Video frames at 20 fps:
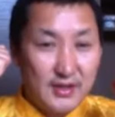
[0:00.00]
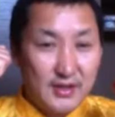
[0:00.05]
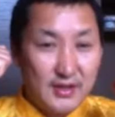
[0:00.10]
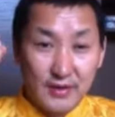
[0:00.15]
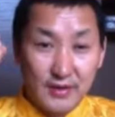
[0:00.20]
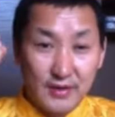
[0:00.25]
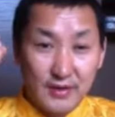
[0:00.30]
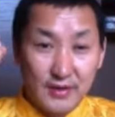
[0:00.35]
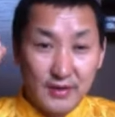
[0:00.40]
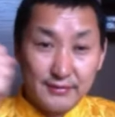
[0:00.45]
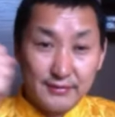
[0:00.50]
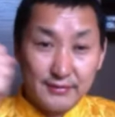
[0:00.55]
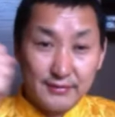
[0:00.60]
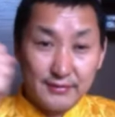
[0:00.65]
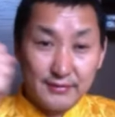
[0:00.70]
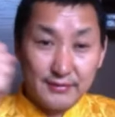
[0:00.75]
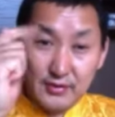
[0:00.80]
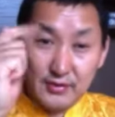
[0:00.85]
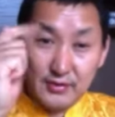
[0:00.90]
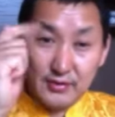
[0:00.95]
long
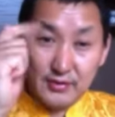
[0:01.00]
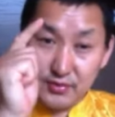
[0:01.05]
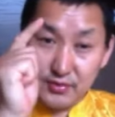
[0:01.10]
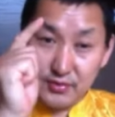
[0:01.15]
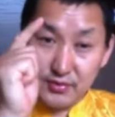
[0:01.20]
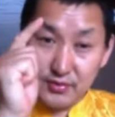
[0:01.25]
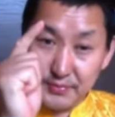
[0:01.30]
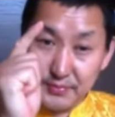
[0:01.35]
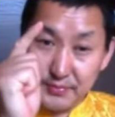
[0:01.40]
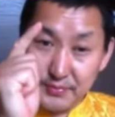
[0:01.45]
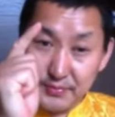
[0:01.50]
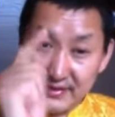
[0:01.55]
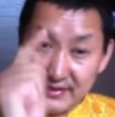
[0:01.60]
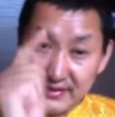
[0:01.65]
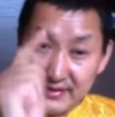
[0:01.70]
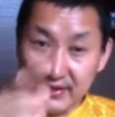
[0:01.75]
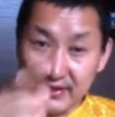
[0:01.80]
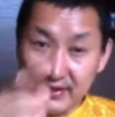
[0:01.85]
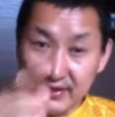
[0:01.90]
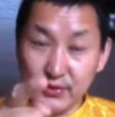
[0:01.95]
life, to be
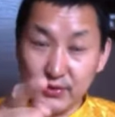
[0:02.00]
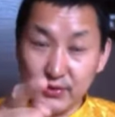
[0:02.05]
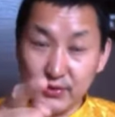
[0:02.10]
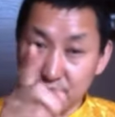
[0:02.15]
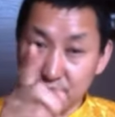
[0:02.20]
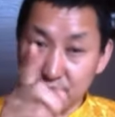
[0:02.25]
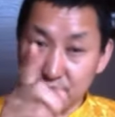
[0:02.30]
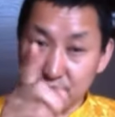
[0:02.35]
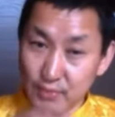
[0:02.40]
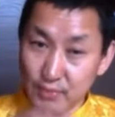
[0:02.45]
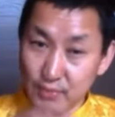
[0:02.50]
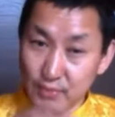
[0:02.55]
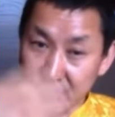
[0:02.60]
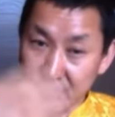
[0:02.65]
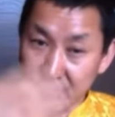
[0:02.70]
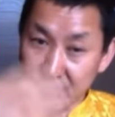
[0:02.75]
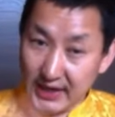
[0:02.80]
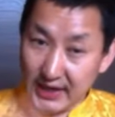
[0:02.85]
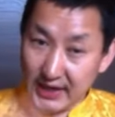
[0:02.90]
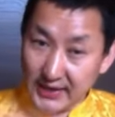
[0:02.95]
serious, to
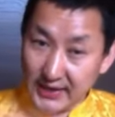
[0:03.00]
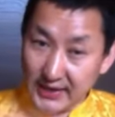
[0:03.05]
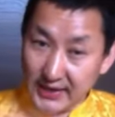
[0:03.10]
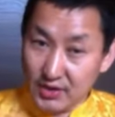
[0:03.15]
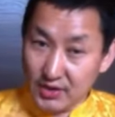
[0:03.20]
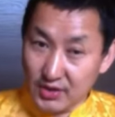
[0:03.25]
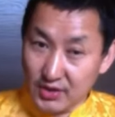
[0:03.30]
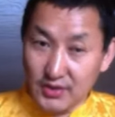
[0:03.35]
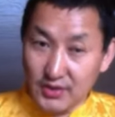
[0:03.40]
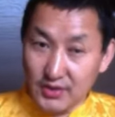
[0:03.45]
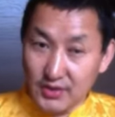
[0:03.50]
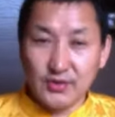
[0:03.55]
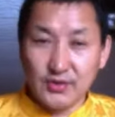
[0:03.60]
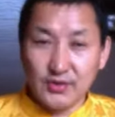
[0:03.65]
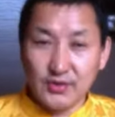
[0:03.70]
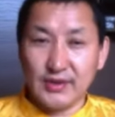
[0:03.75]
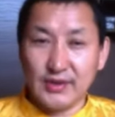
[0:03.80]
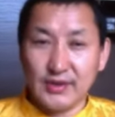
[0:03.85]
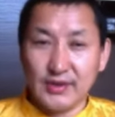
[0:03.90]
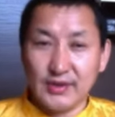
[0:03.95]
change
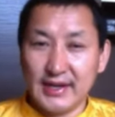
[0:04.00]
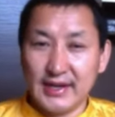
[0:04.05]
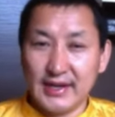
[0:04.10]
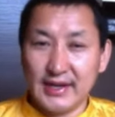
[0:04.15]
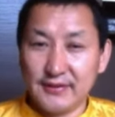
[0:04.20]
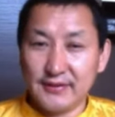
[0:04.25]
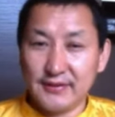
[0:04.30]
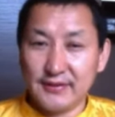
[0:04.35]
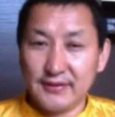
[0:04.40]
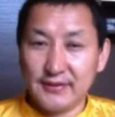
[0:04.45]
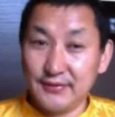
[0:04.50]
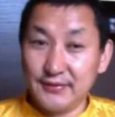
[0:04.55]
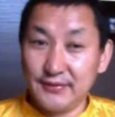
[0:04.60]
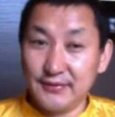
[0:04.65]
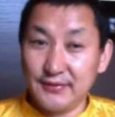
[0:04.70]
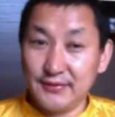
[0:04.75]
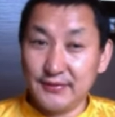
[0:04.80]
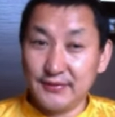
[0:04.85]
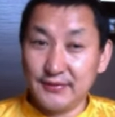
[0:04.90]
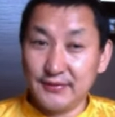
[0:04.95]
your negative
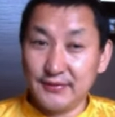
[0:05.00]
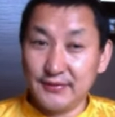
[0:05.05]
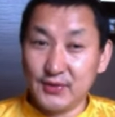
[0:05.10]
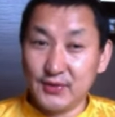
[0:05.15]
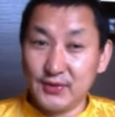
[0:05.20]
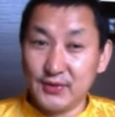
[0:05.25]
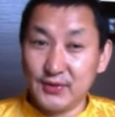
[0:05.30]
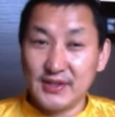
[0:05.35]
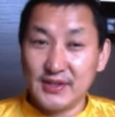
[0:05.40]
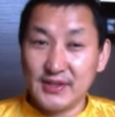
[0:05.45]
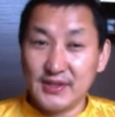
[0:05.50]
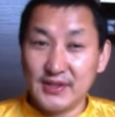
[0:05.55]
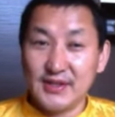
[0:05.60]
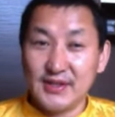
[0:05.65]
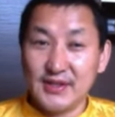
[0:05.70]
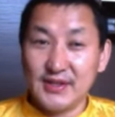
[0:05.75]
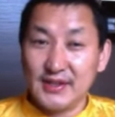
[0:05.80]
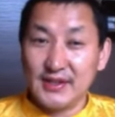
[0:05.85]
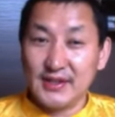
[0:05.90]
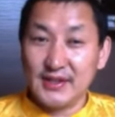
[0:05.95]
behaviors
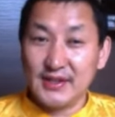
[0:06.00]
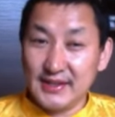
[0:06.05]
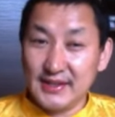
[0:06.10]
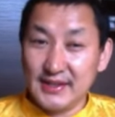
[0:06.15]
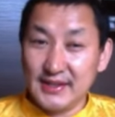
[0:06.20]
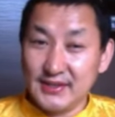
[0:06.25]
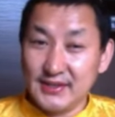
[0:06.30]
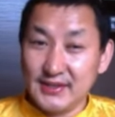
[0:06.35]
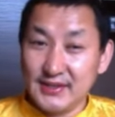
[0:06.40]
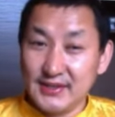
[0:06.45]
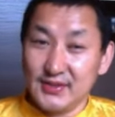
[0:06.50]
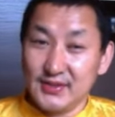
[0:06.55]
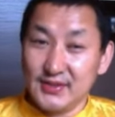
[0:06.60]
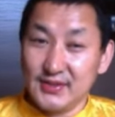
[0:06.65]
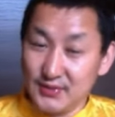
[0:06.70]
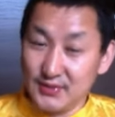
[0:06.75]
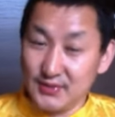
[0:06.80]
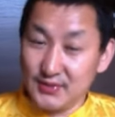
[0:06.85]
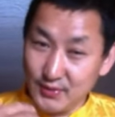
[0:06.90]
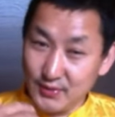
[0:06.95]
and
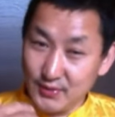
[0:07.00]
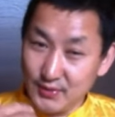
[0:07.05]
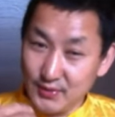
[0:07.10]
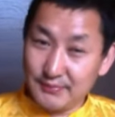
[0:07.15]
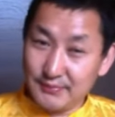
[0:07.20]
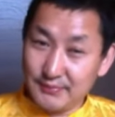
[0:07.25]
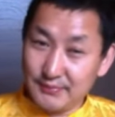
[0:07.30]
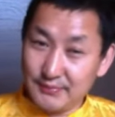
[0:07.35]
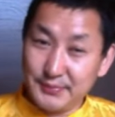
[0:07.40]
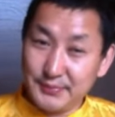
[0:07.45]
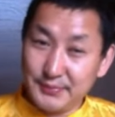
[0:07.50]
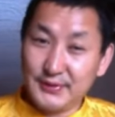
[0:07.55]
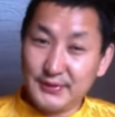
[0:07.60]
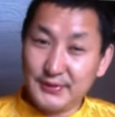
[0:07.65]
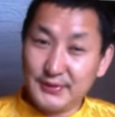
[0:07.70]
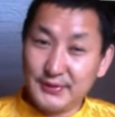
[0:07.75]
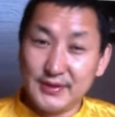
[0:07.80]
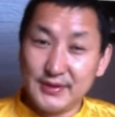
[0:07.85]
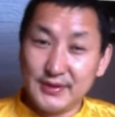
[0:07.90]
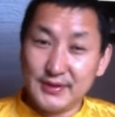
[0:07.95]
to have
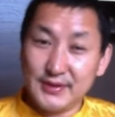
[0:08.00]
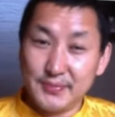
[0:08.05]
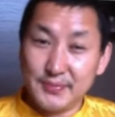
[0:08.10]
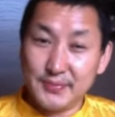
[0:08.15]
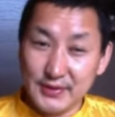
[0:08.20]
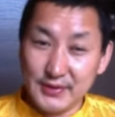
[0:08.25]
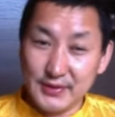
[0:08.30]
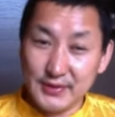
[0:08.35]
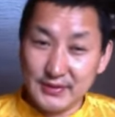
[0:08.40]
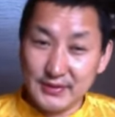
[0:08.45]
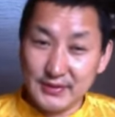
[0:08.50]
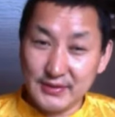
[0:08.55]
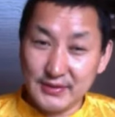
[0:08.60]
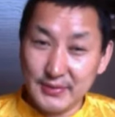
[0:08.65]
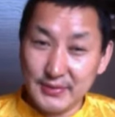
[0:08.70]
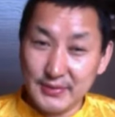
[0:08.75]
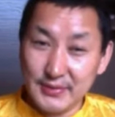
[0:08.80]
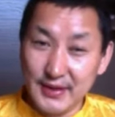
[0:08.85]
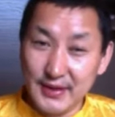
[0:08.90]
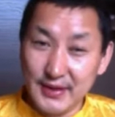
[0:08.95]
perfect
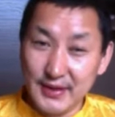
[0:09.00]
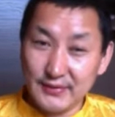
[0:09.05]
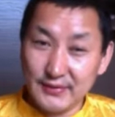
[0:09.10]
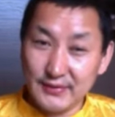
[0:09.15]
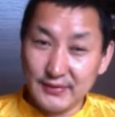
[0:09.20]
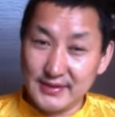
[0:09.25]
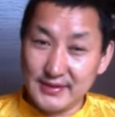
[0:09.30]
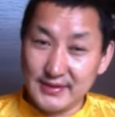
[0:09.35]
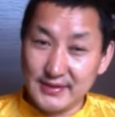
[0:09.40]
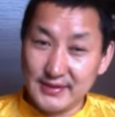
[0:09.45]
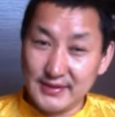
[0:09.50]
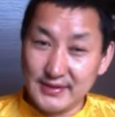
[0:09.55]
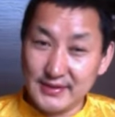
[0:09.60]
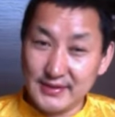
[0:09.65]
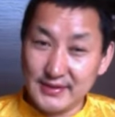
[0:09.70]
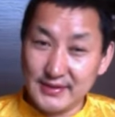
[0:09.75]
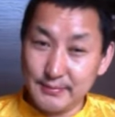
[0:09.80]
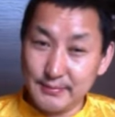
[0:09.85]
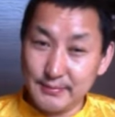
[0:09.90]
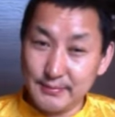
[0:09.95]
positive behaviors. That
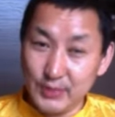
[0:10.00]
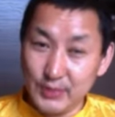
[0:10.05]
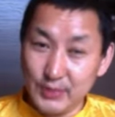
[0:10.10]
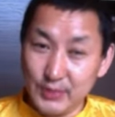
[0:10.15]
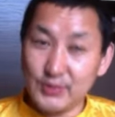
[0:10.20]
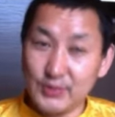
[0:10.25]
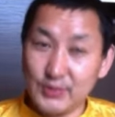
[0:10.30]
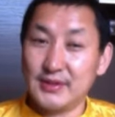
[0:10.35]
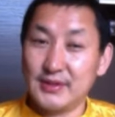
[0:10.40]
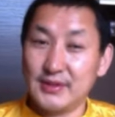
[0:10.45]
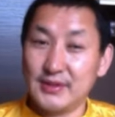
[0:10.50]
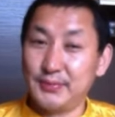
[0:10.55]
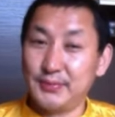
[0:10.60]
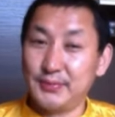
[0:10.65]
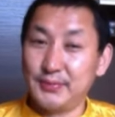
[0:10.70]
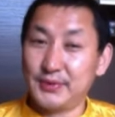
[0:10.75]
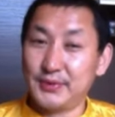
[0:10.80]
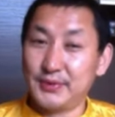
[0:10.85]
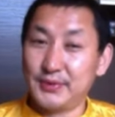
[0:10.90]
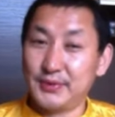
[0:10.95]
is most
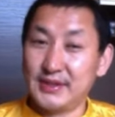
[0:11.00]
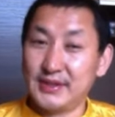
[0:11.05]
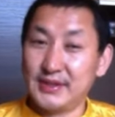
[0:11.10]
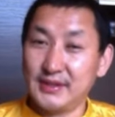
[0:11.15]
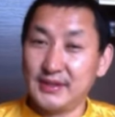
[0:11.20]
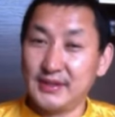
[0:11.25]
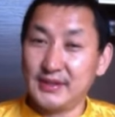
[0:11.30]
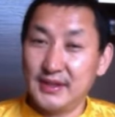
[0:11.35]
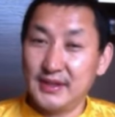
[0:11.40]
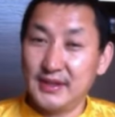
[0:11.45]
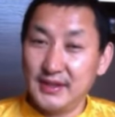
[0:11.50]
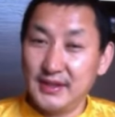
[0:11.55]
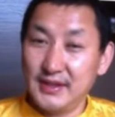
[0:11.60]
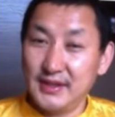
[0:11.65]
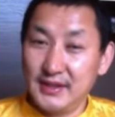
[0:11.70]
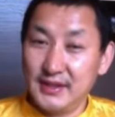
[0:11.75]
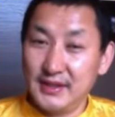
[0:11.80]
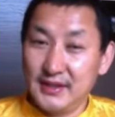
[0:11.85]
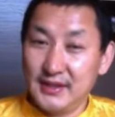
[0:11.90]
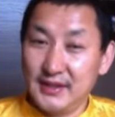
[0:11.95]
important.
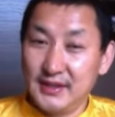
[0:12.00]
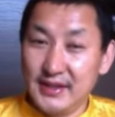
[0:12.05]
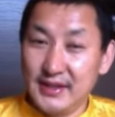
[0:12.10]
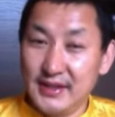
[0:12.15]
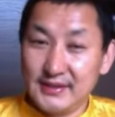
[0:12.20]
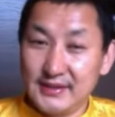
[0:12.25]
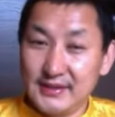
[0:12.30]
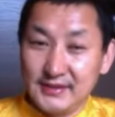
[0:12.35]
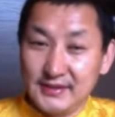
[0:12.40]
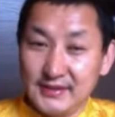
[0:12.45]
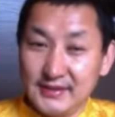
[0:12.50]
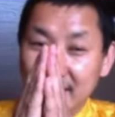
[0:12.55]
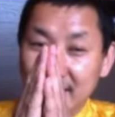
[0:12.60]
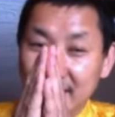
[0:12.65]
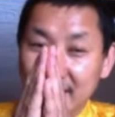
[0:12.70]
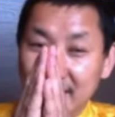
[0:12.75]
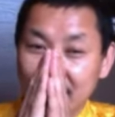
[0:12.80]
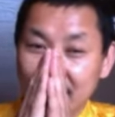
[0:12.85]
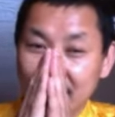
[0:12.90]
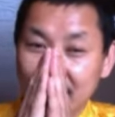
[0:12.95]
And
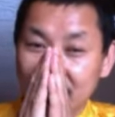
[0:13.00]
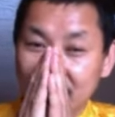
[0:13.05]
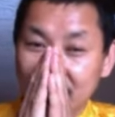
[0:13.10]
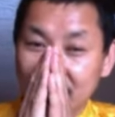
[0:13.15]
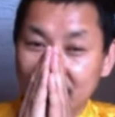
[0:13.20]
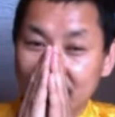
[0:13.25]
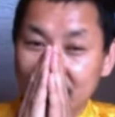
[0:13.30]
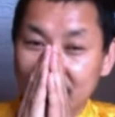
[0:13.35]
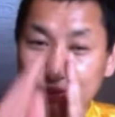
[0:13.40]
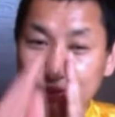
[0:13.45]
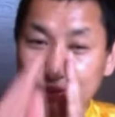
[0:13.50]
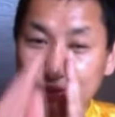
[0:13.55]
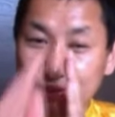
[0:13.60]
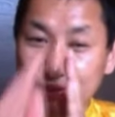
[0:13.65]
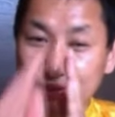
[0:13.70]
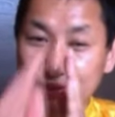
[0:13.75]
thank you. Bye